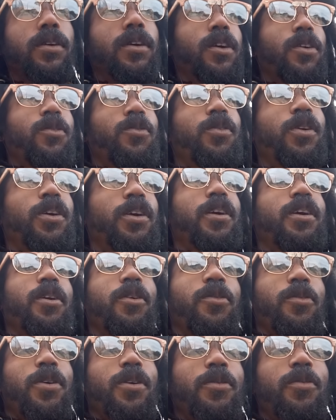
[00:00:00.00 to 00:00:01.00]
What,
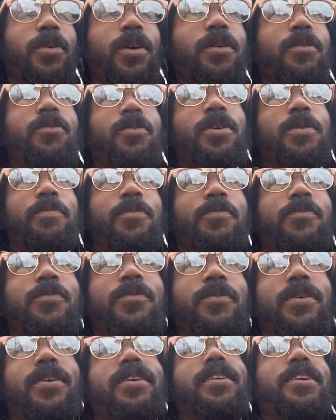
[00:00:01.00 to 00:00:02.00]
what, what,
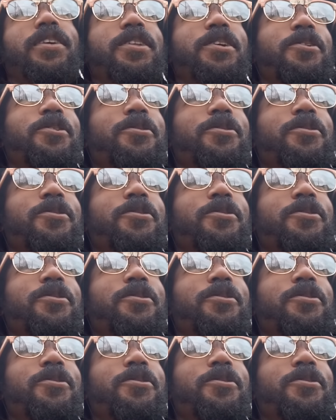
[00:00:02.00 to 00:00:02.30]
what, you know,